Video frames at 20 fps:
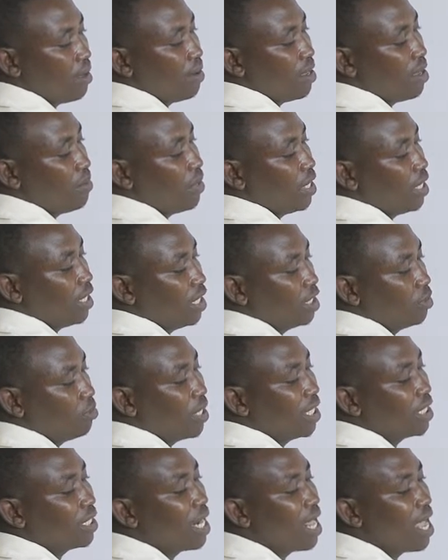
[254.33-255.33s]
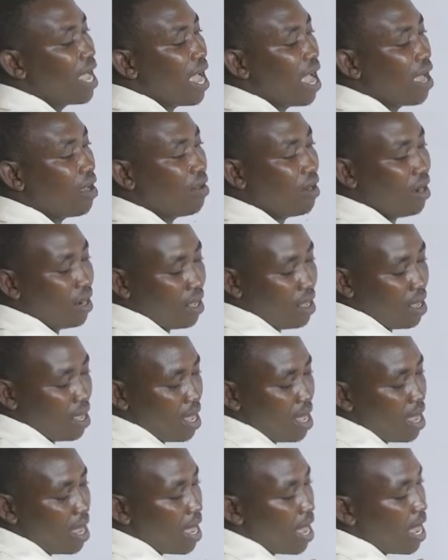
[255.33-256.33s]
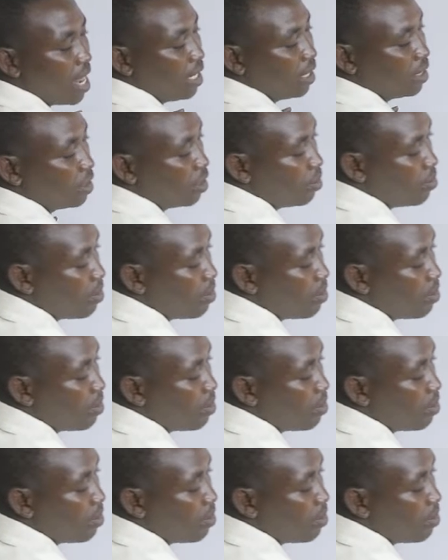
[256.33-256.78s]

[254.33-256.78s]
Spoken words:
I mean this particular angle, and is